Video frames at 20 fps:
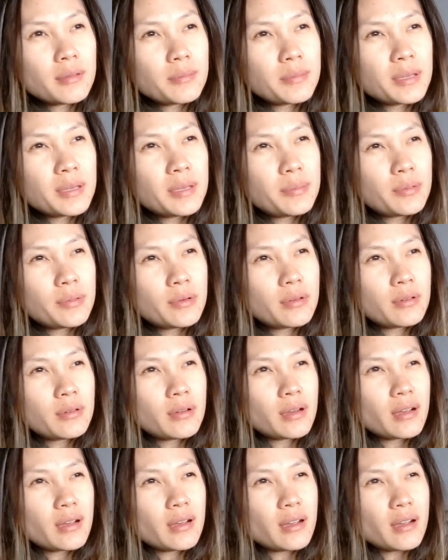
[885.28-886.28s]
people
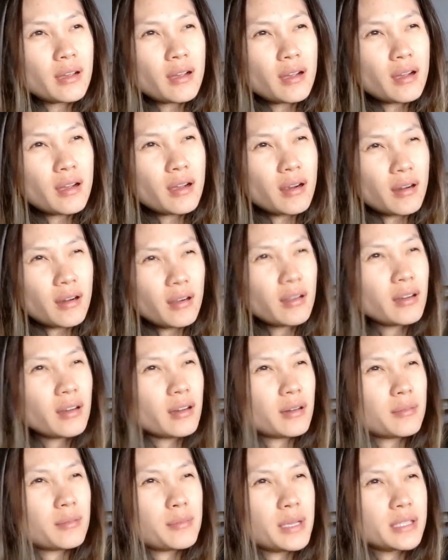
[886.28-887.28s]
are
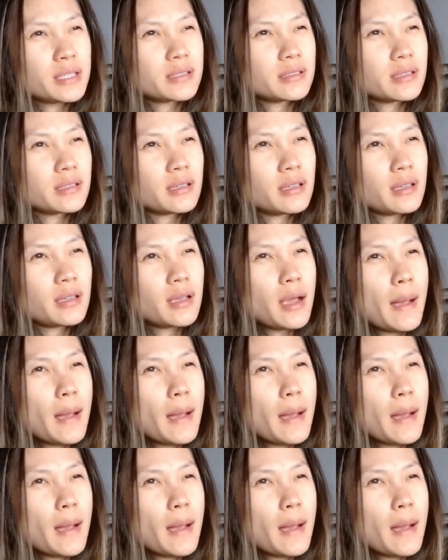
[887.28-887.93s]
messy,